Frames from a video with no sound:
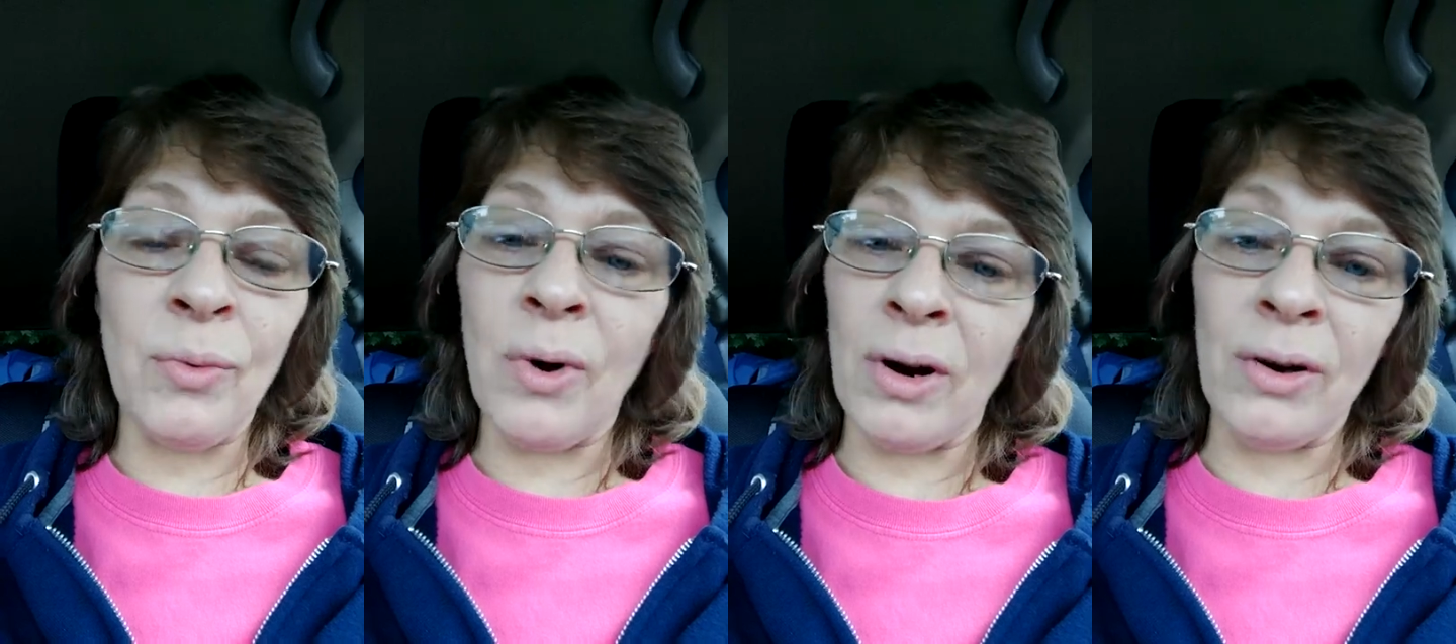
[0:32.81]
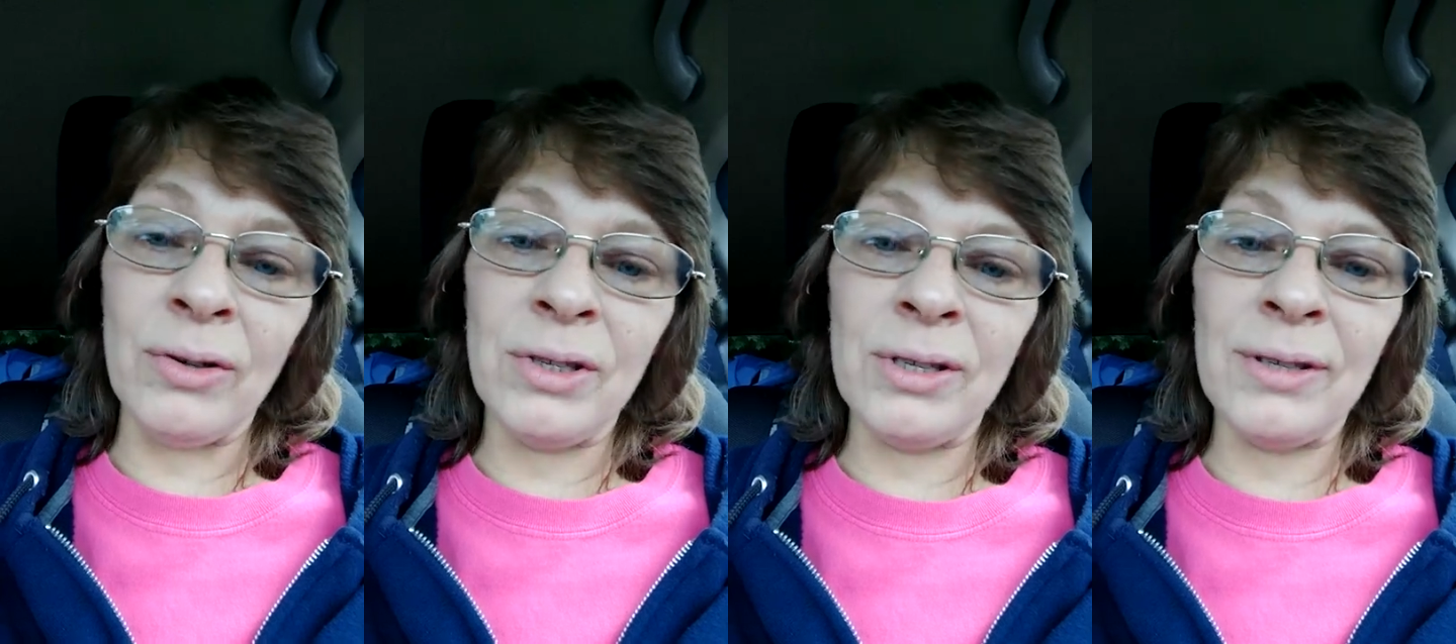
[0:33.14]

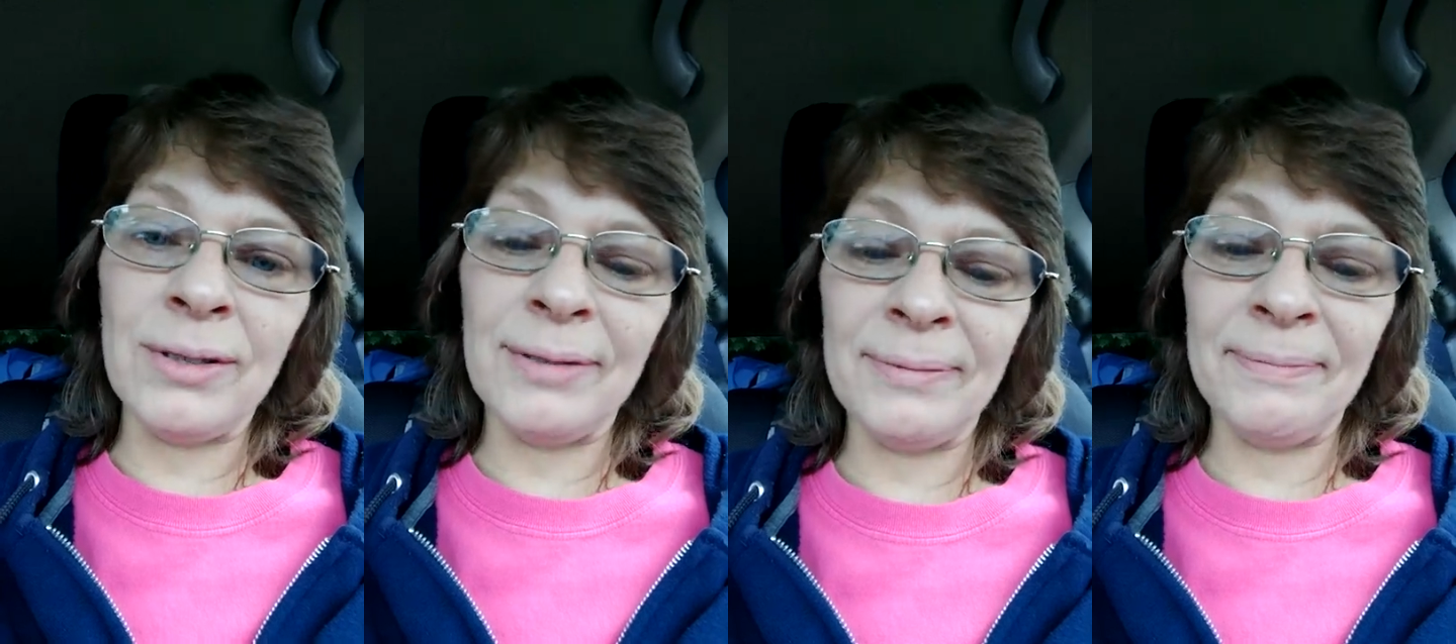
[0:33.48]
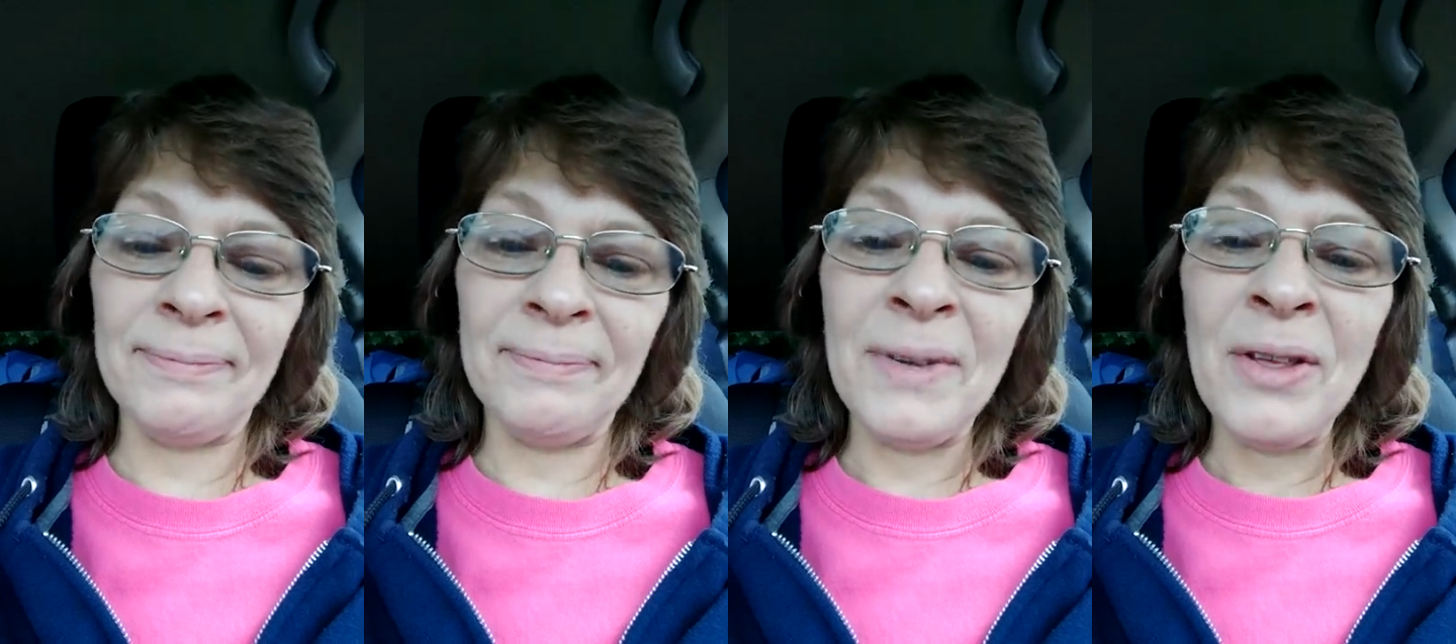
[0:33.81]
words.
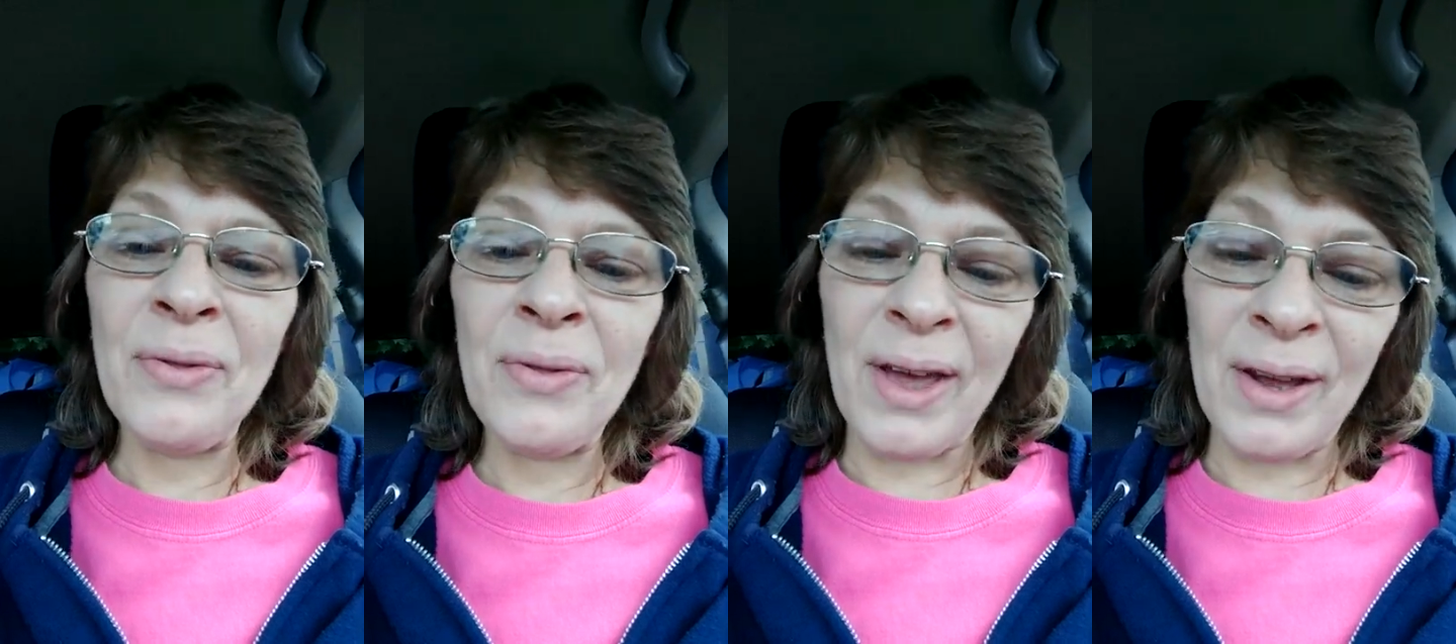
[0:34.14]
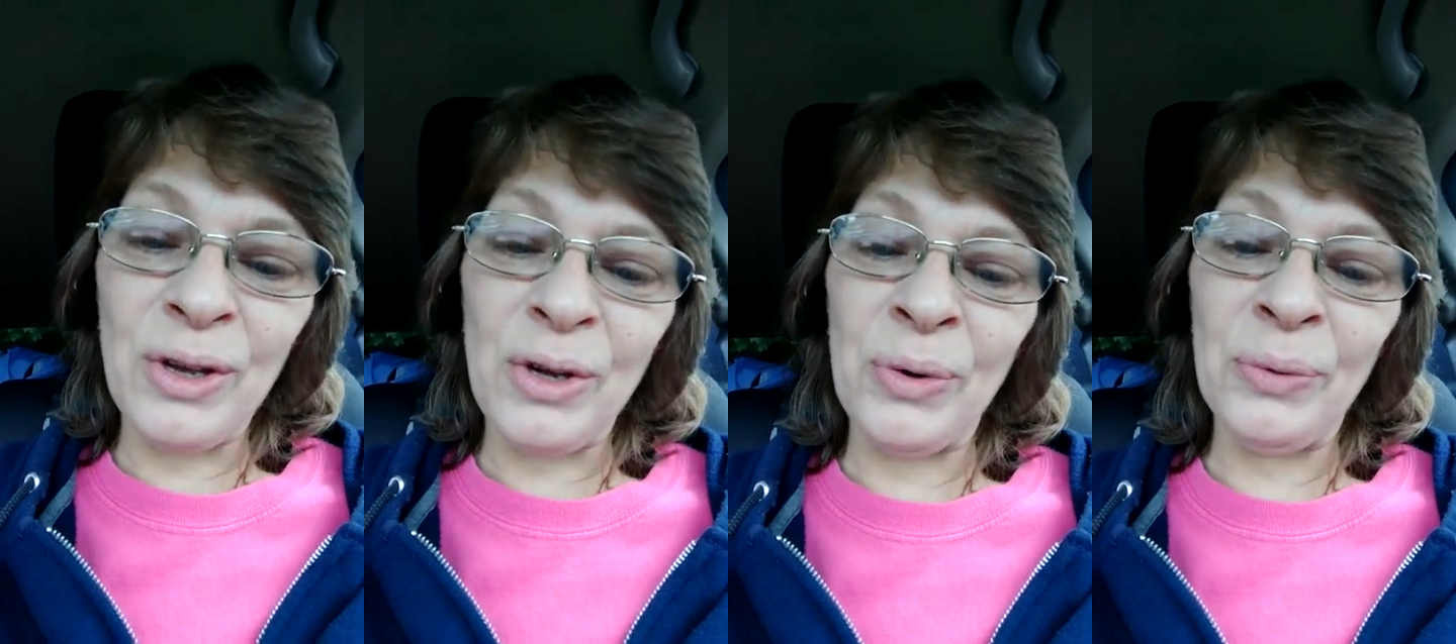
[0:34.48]

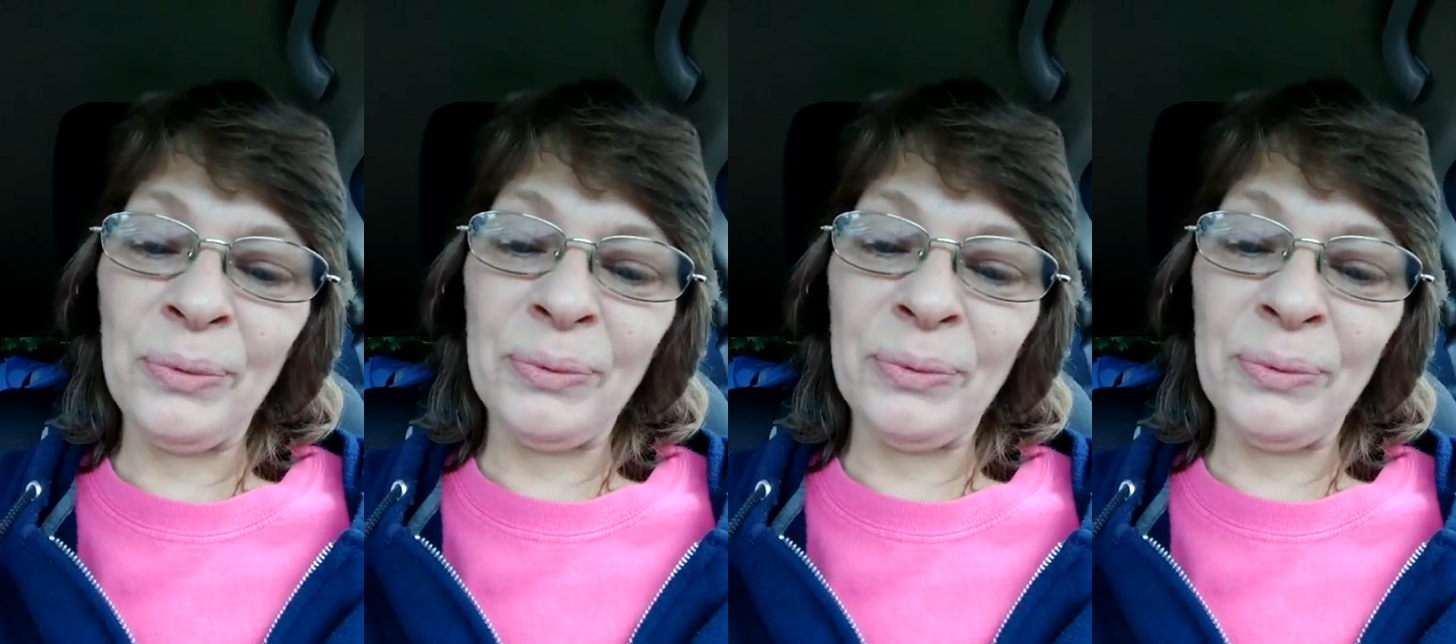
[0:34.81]
Thank you.